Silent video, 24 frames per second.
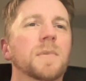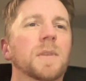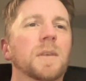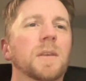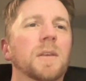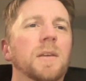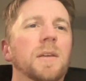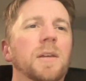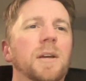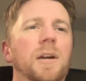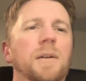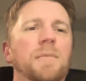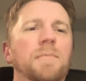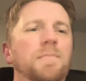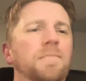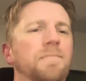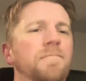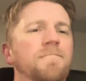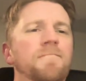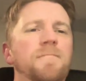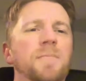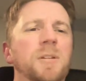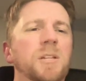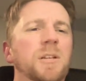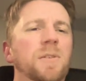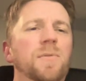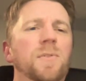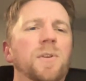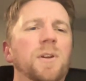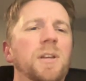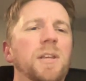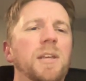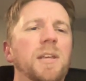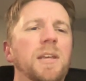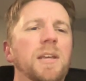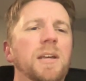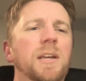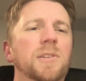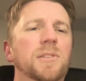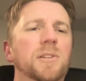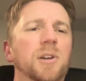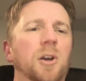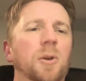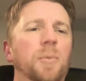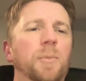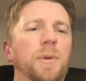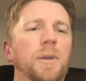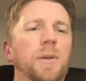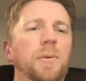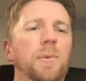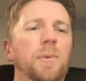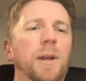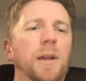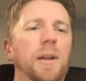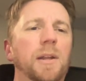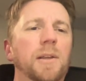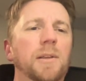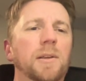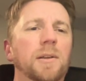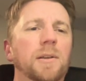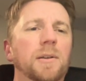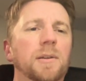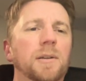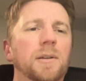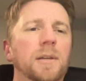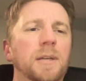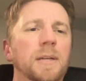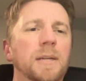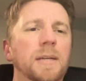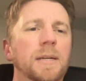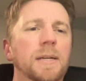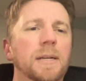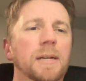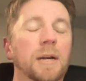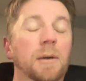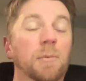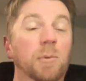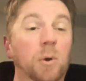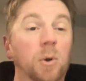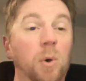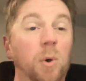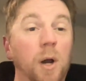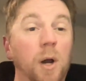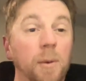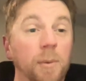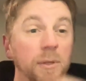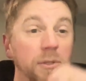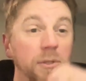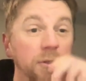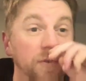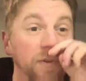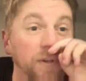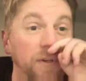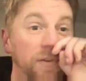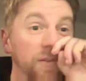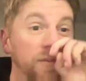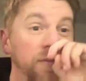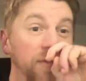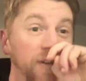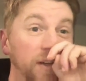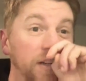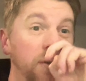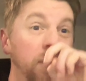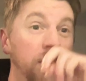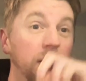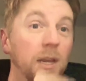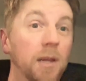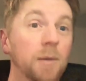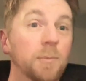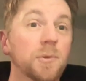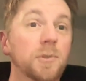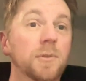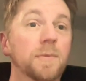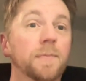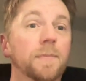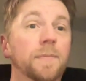Yeah, different ESRB rating requirements for different video games.